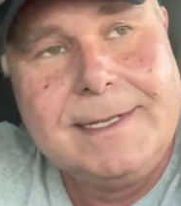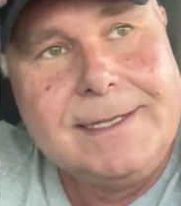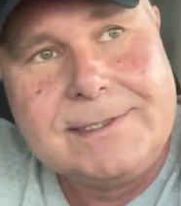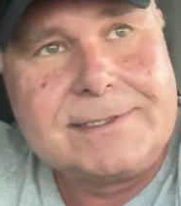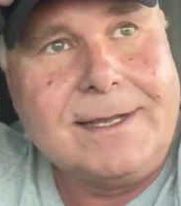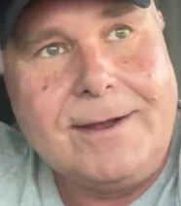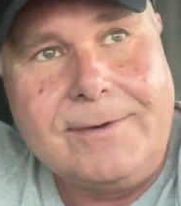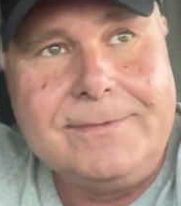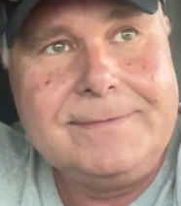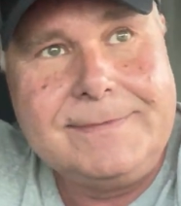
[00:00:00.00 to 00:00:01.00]

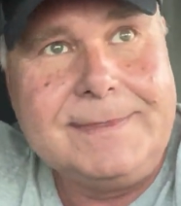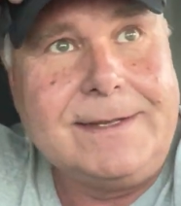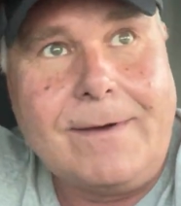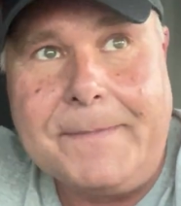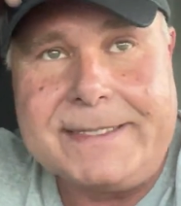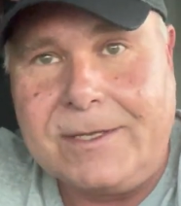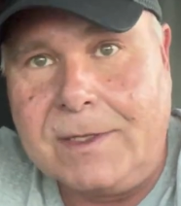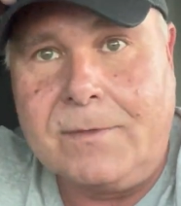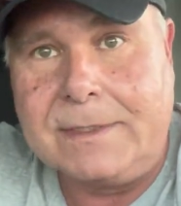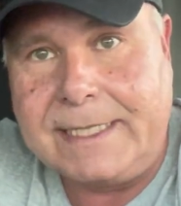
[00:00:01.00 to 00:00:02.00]
So, you know, I'm not the
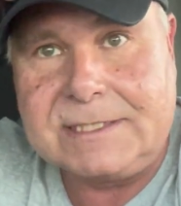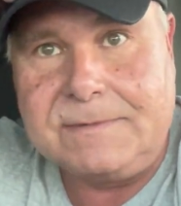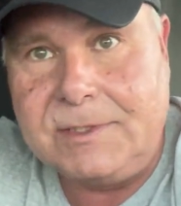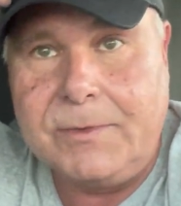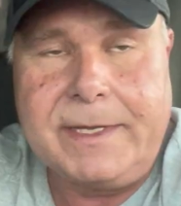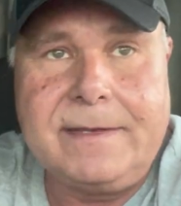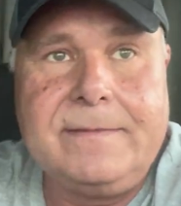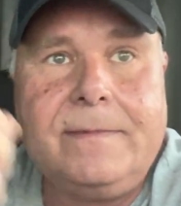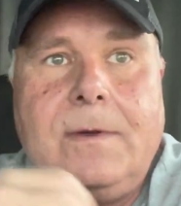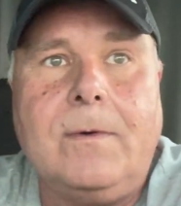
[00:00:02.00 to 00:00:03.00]
only one that's doing
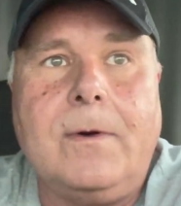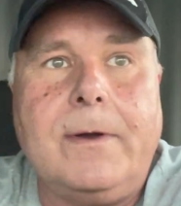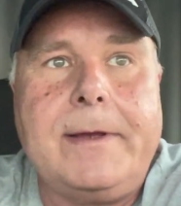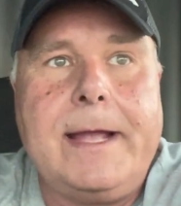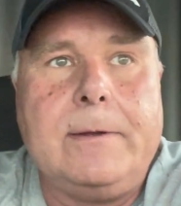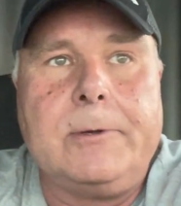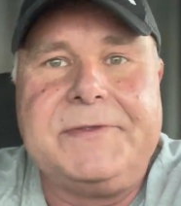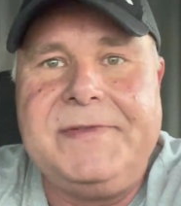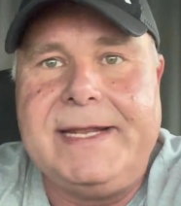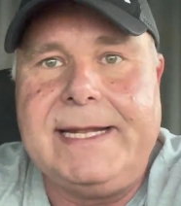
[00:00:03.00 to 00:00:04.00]
or
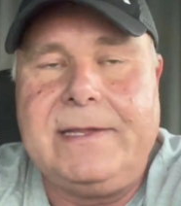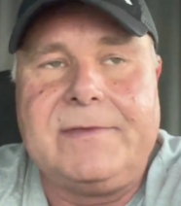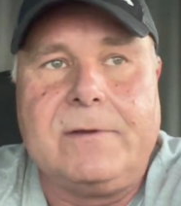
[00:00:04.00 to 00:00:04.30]
did anything